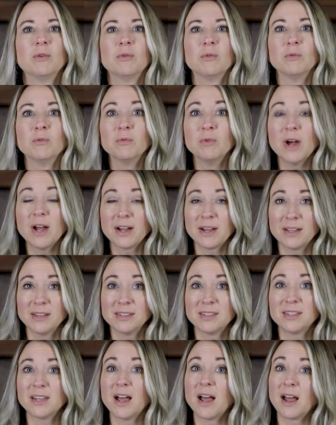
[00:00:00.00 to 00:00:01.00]

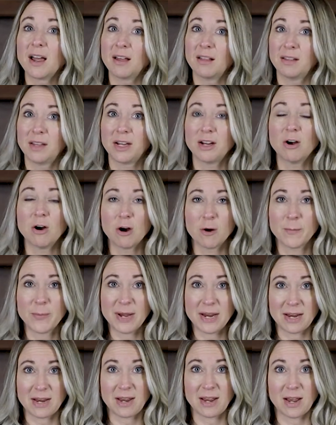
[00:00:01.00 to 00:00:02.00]
reconciling our
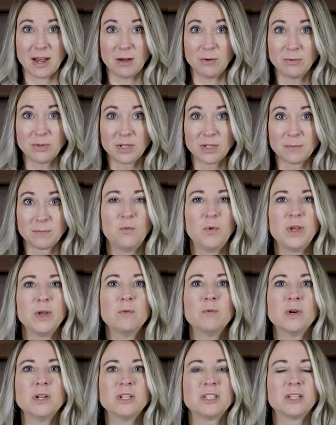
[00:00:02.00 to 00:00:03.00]
bank account,
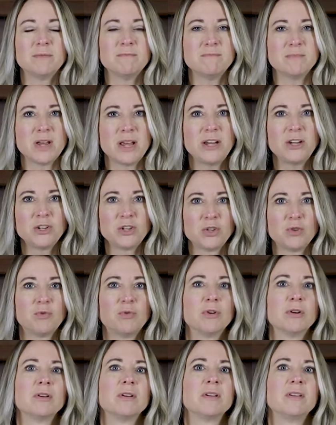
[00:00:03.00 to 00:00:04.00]
we want to make
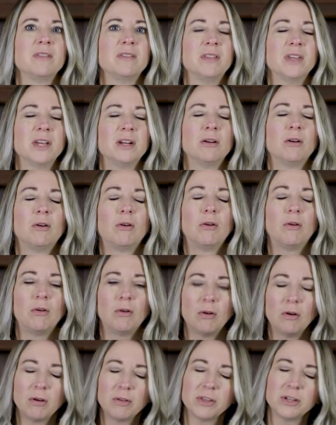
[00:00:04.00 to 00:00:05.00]
sure that
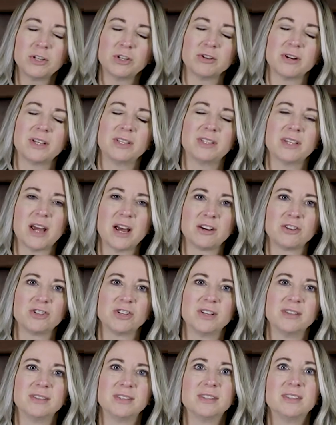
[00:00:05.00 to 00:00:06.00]
all the
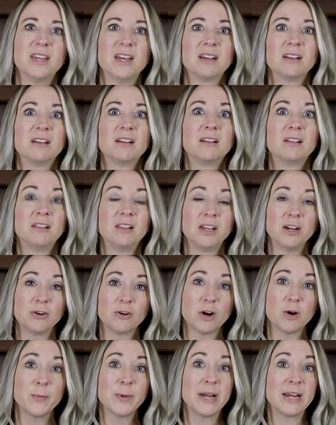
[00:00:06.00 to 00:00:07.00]
transactions that
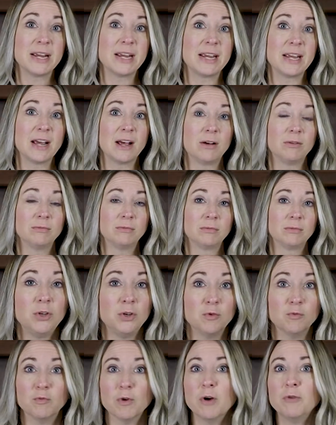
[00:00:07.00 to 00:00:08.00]
cleared our bank account,
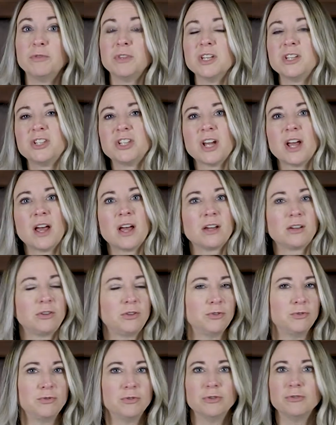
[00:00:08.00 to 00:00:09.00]
you wrote the
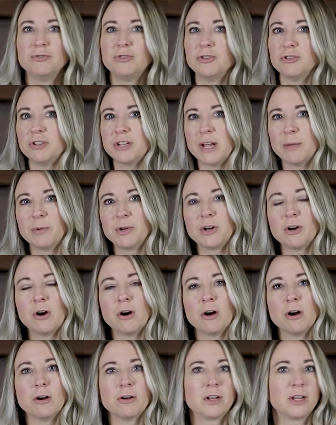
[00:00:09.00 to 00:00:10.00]
check, you used your debit
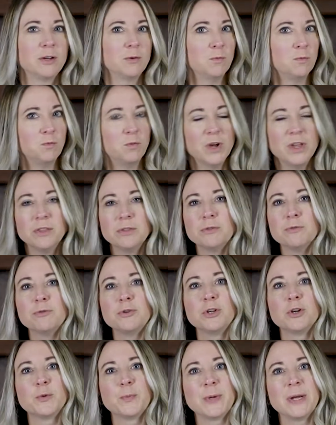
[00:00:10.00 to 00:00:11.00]
card, it went
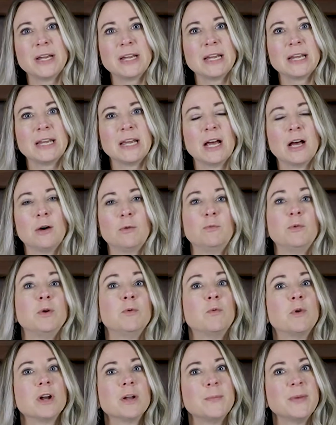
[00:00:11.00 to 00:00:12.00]
through your bank account.
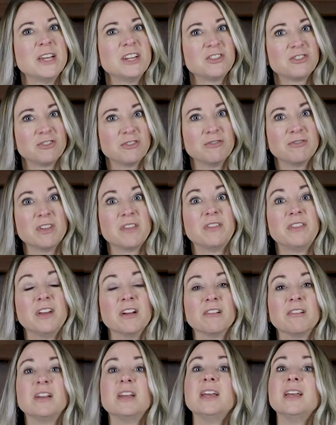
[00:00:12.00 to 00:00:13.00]
We want to make sure that
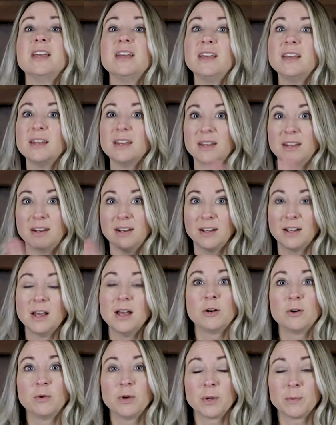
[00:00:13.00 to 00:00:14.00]
they're in
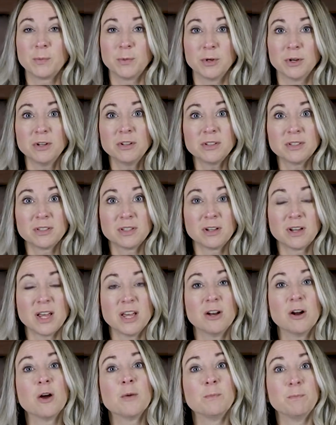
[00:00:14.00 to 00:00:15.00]
QuickBooks,
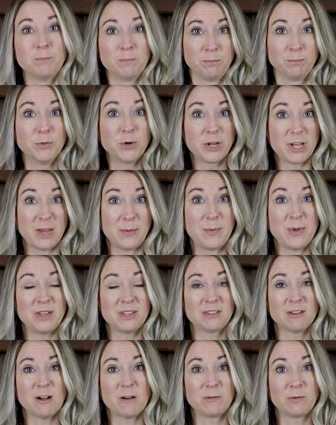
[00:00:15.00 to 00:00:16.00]
in our
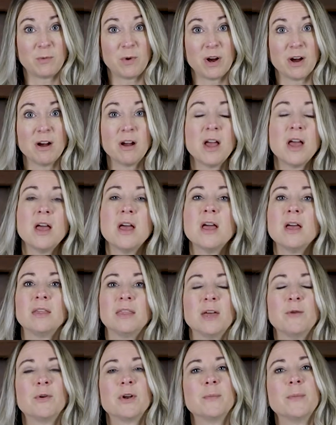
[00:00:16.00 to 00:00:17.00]
bookkeeping software.
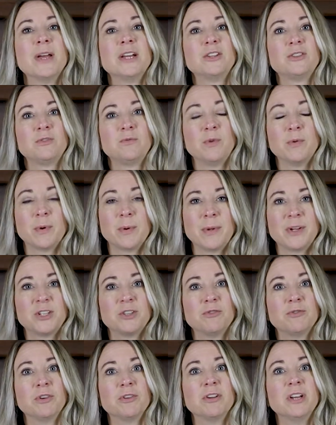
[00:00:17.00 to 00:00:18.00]
We want to make
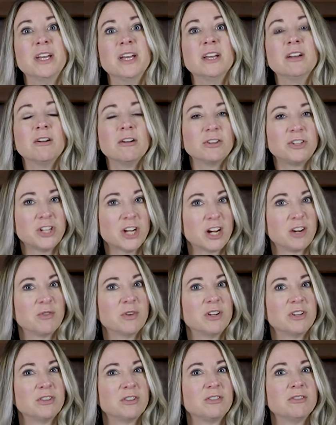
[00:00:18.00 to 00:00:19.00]
sure they're in our check
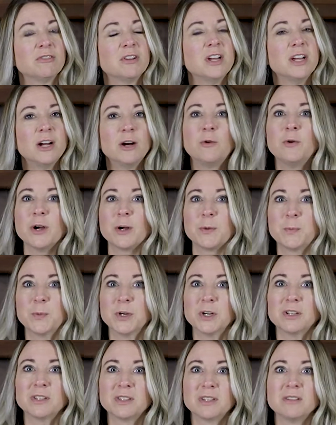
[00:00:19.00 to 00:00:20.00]
register in
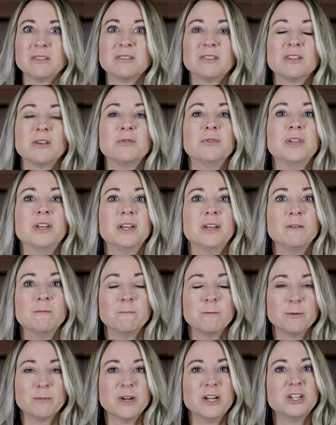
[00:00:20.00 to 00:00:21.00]
QuickBooks, so the
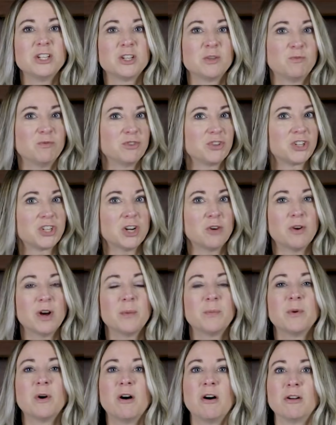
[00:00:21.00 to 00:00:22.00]
information will show
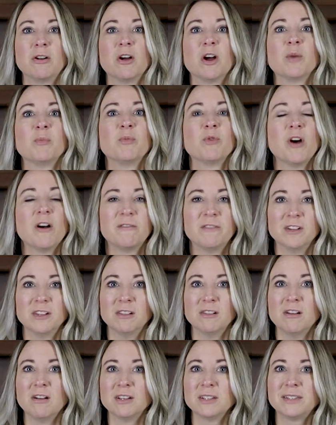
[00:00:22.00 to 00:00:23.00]
up on our profit
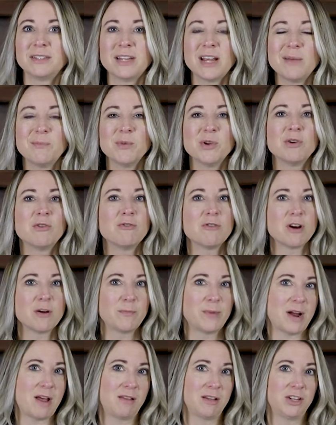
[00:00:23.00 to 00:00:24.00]
and loss statement or
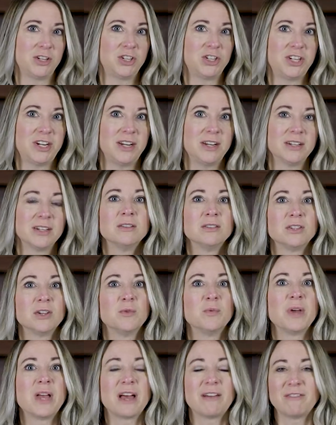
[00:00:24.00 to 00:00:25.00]
our balance sheet,
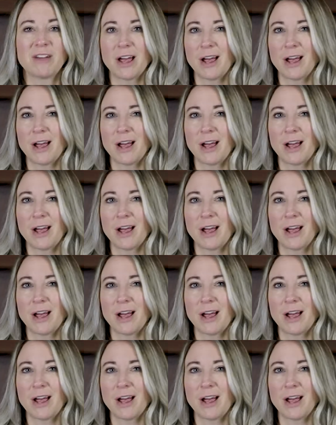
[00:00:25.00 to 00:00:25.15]
so we have